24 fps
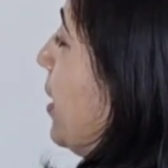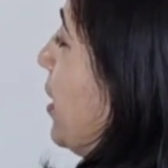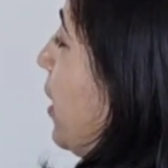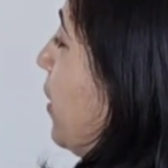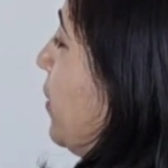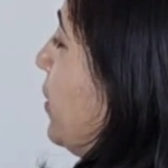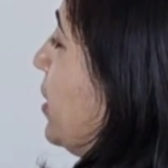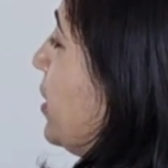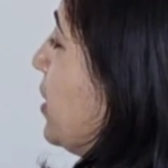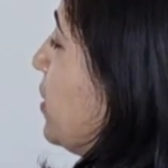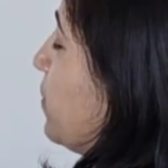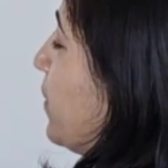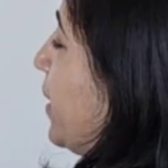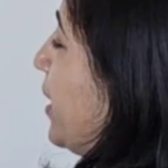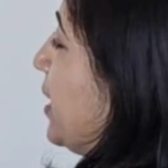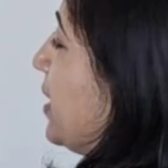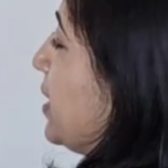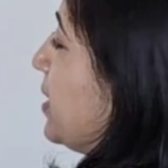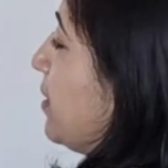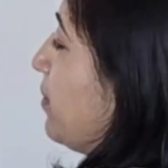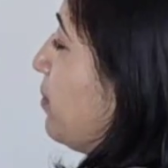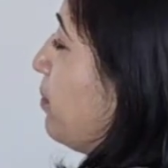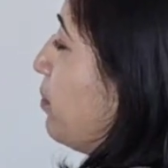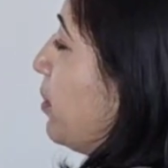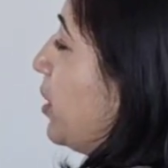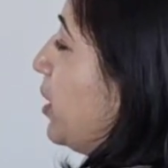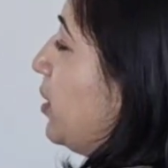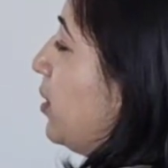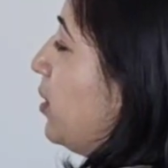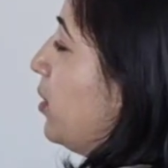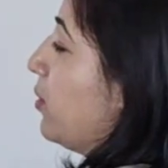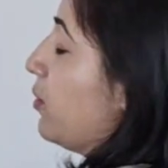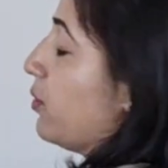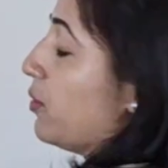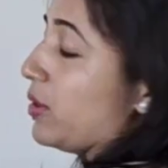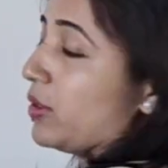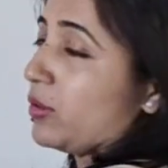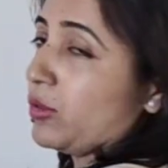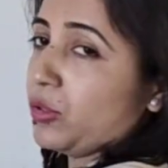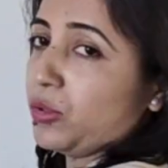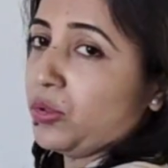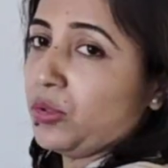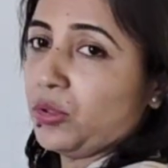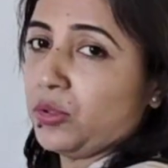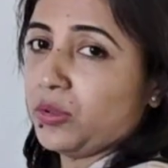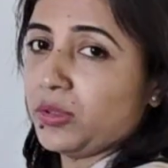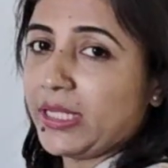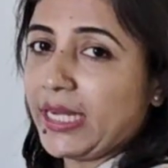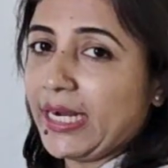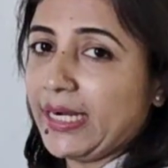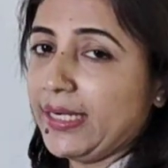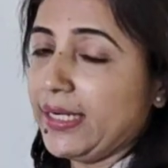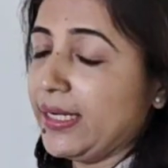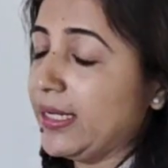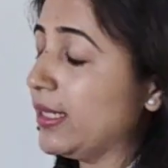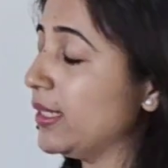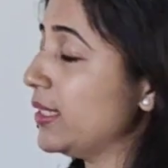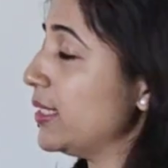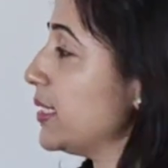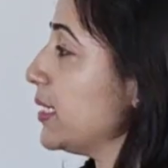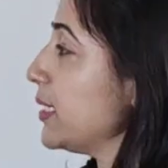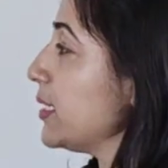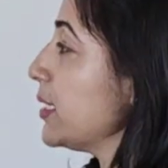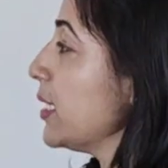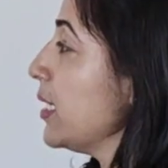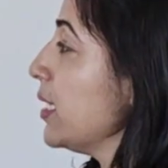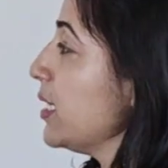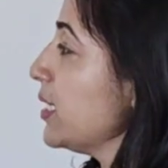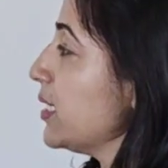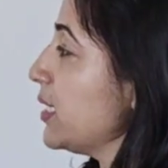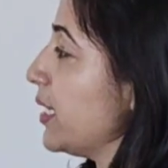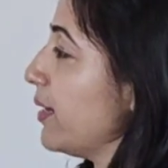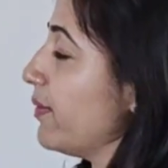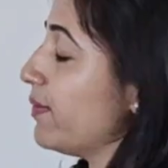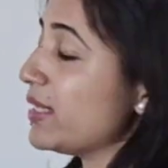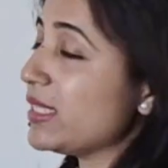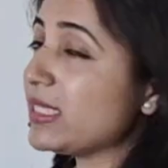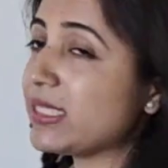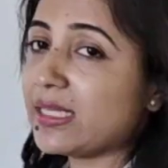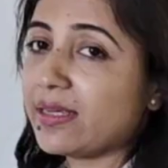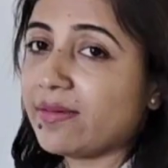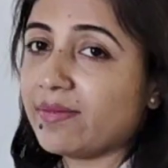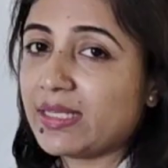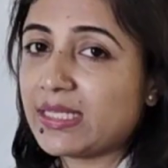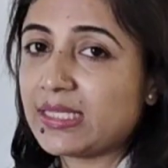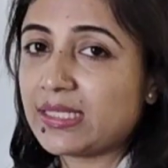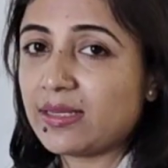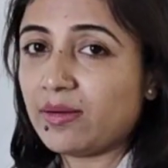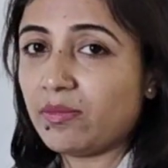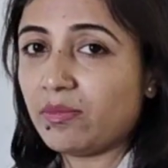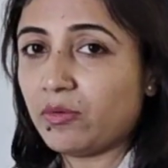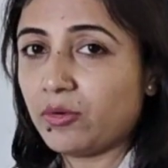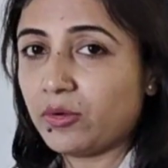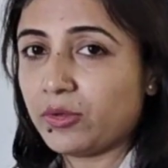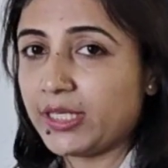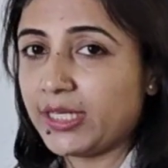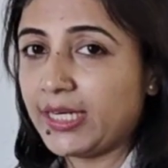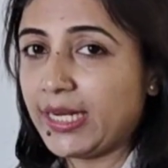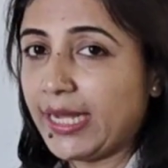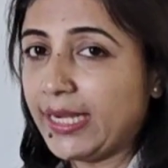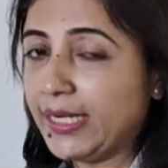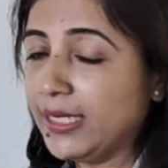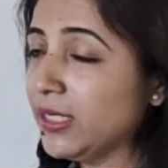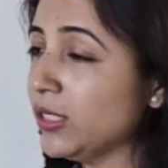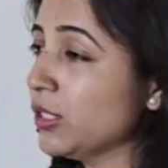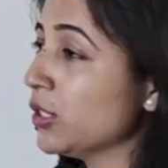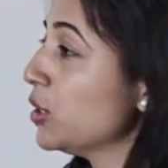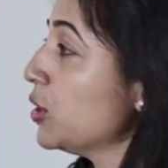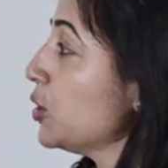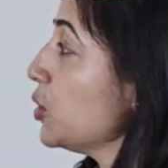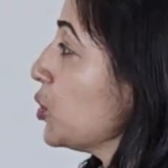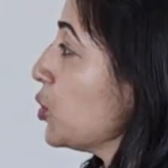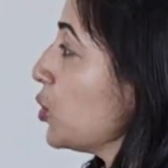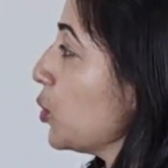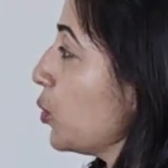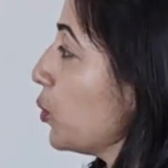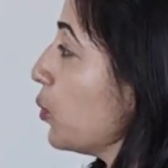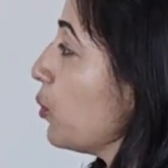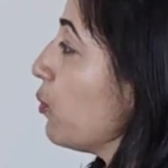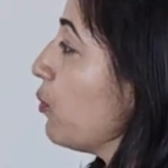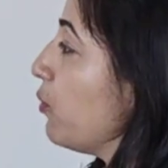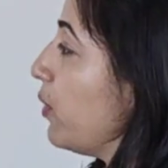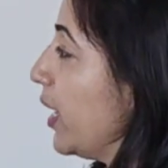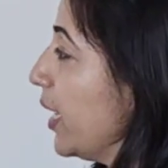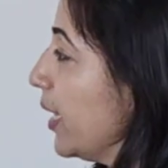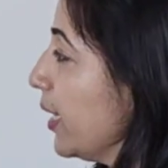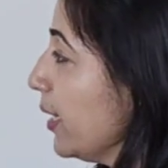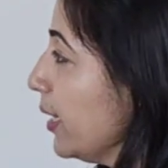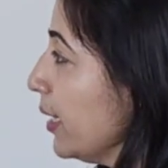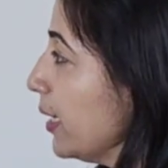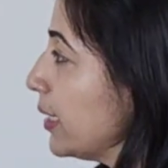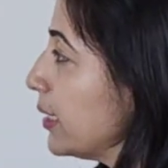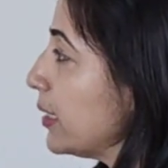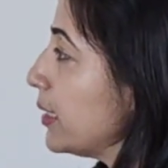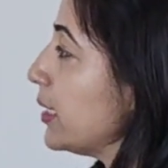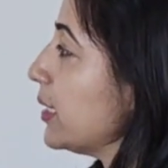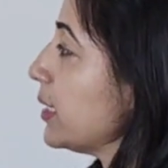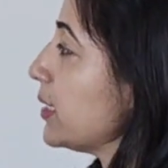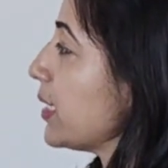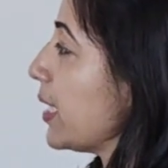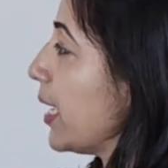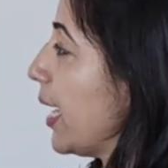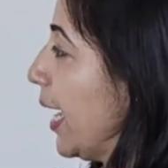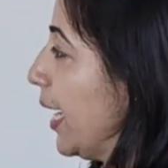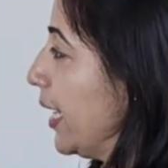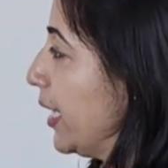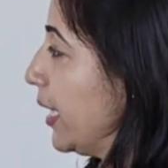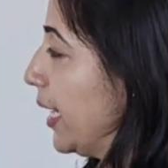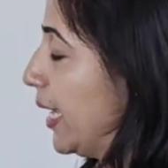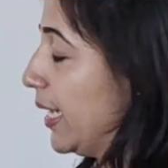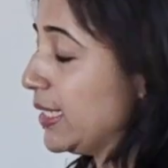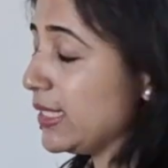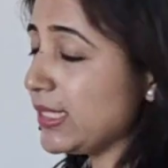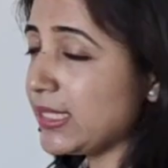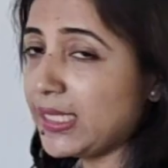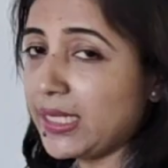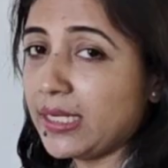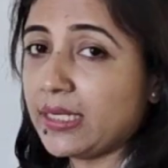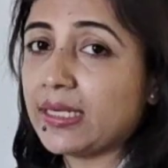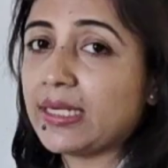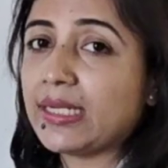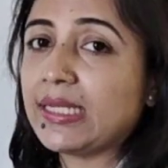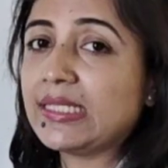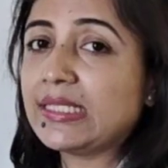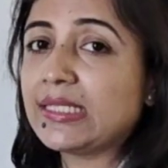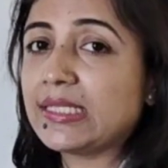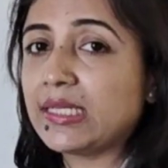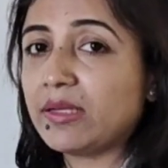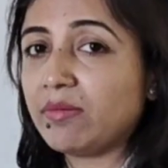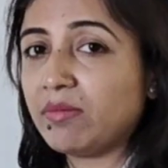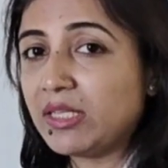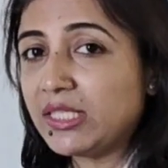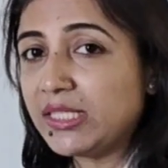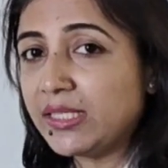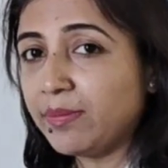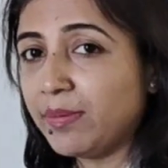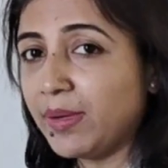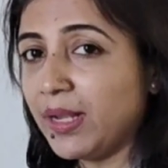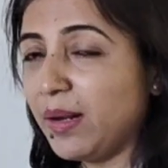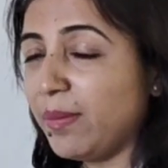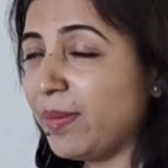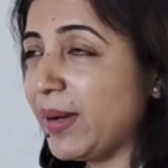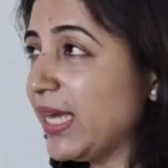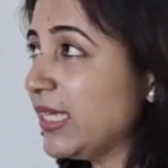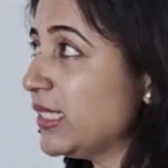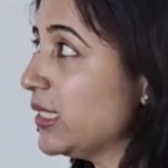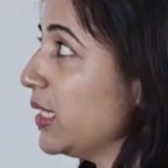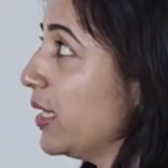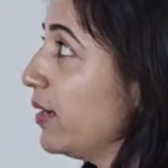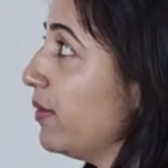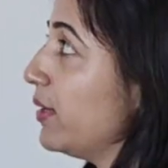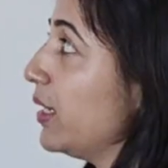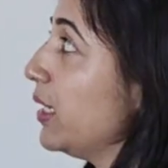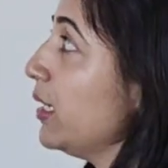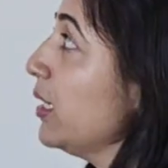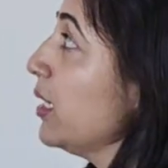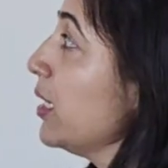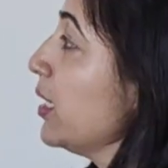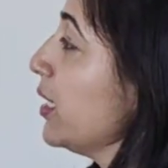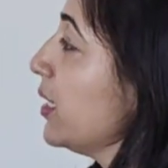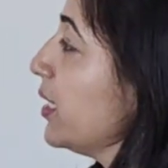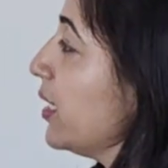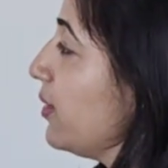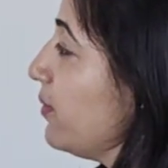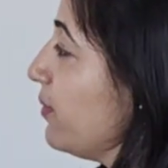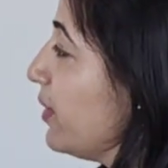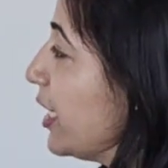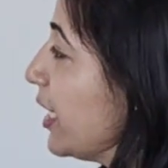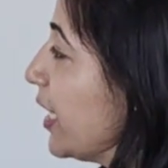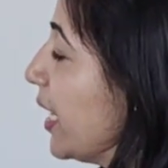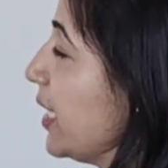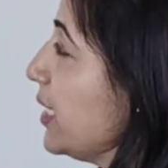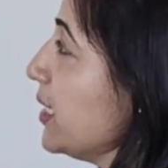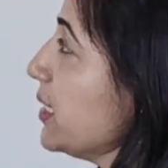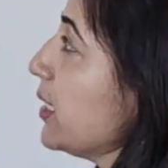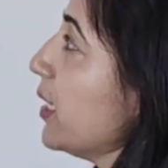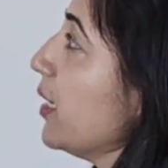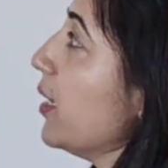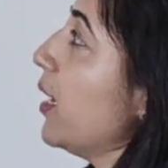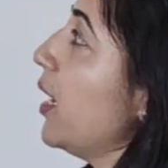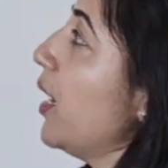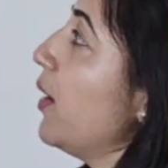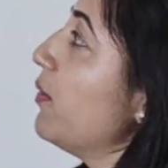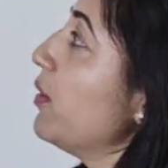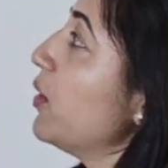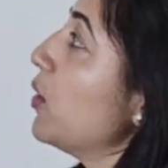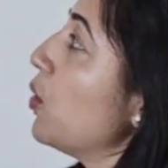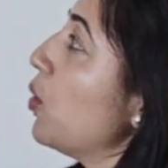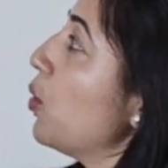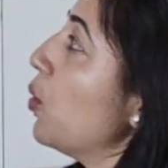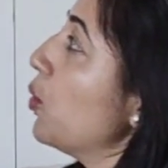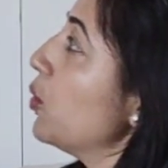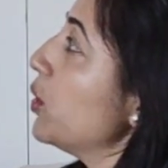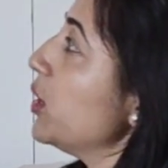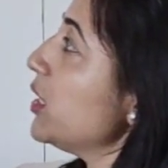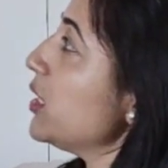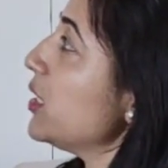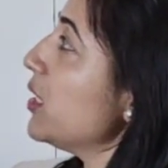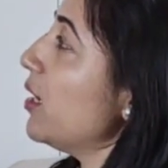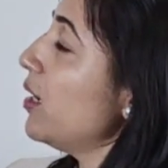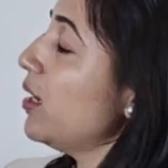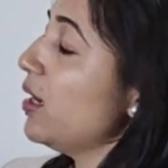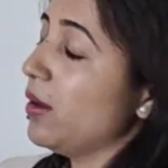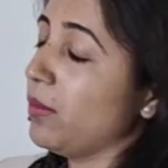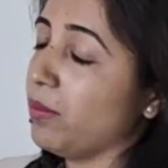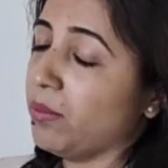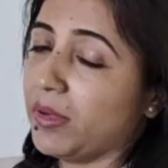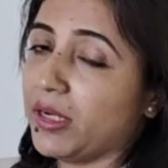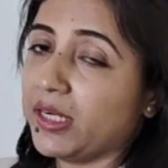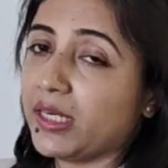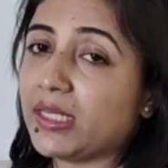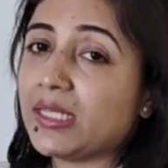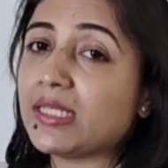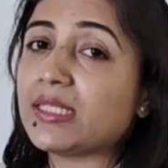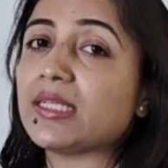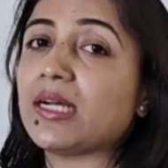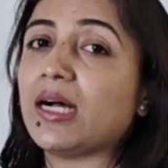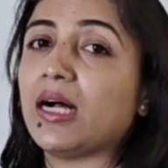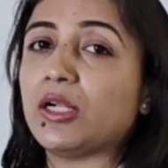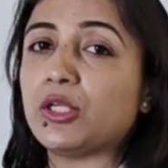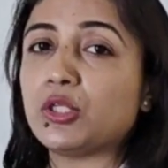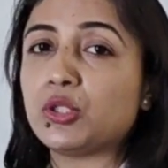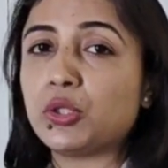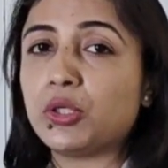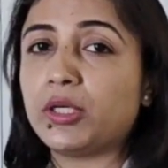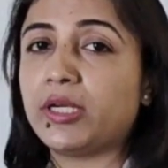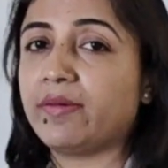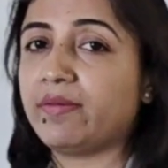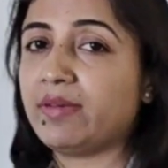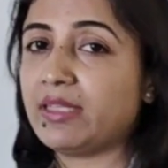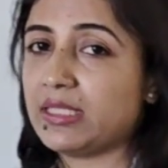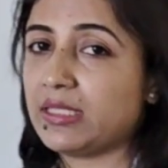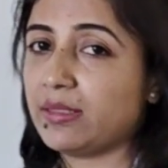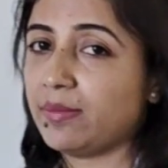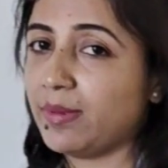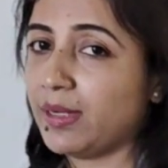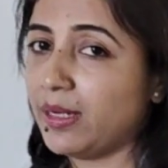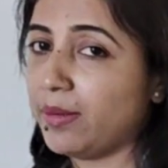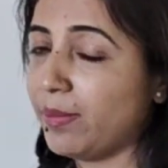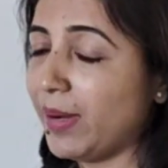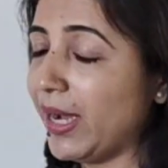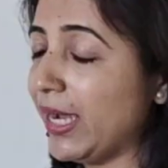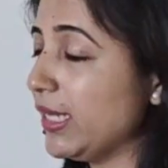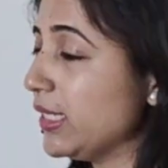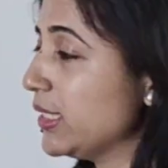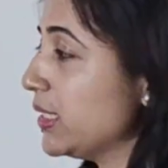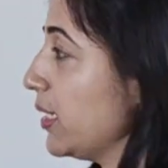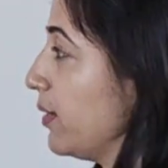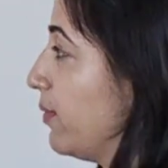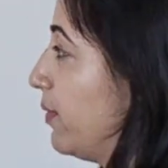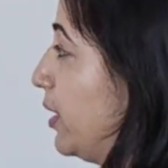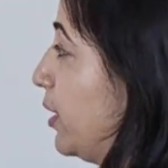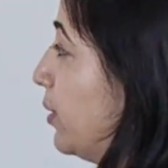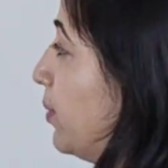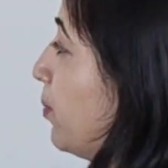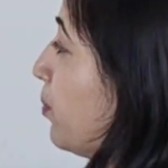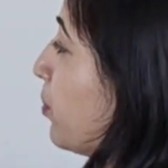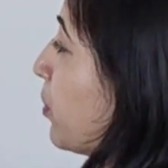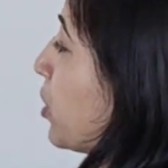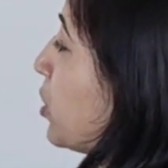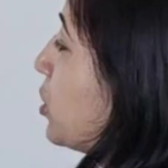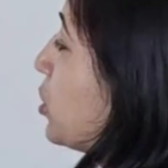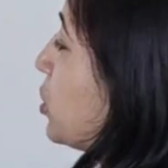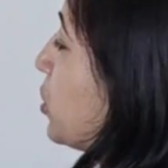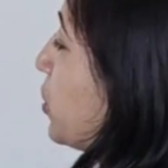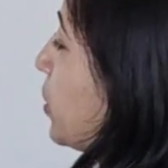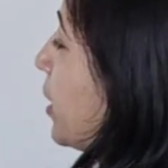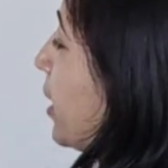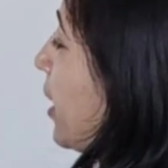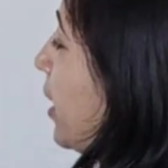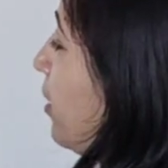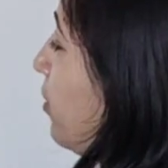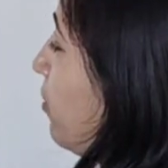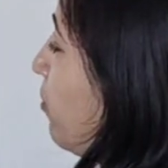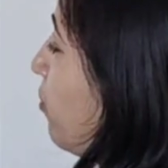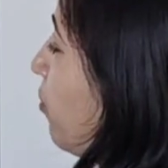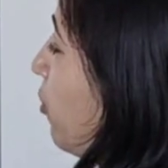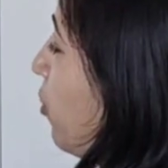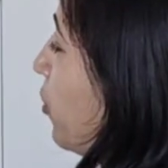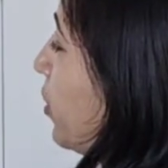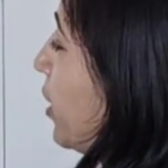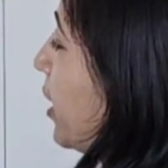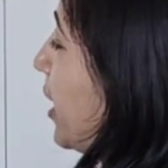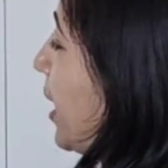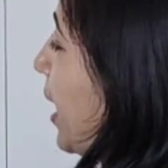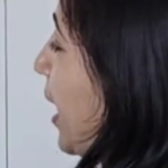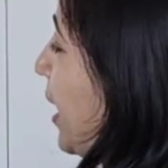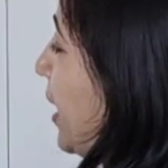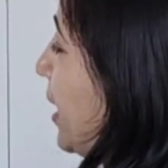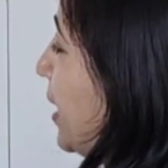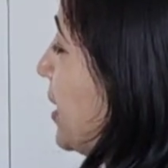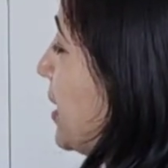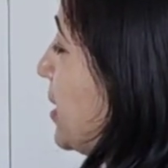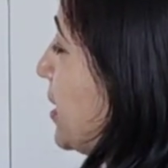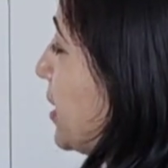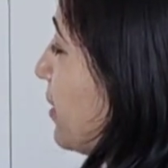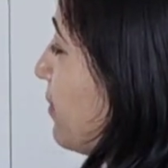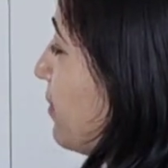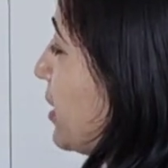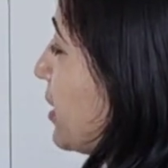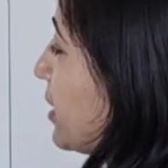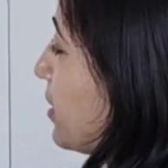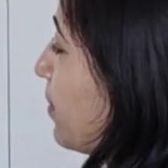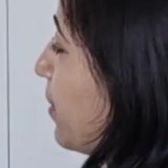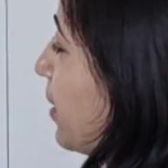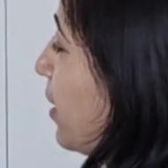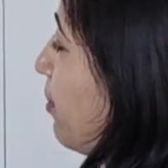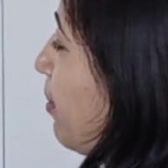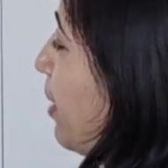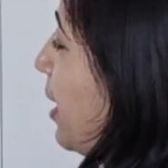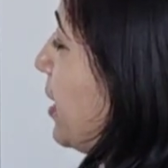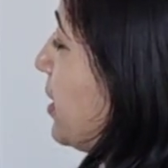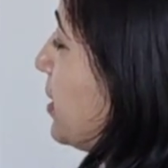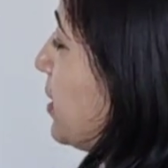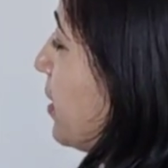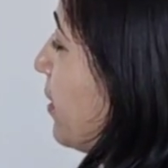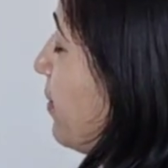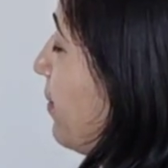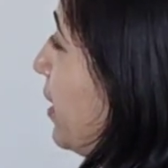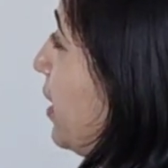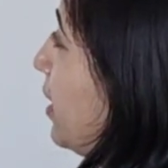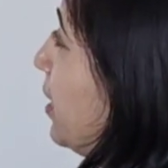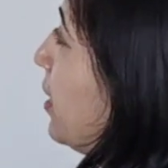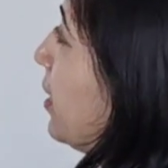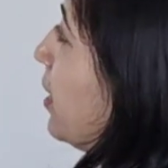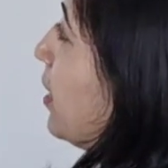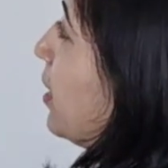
Now it is very simple. You know that this 7 sevens are 49. So when this answer is divisible by 7, then we can say our original number is also divisible by 7. So here 49 is divisible by 7.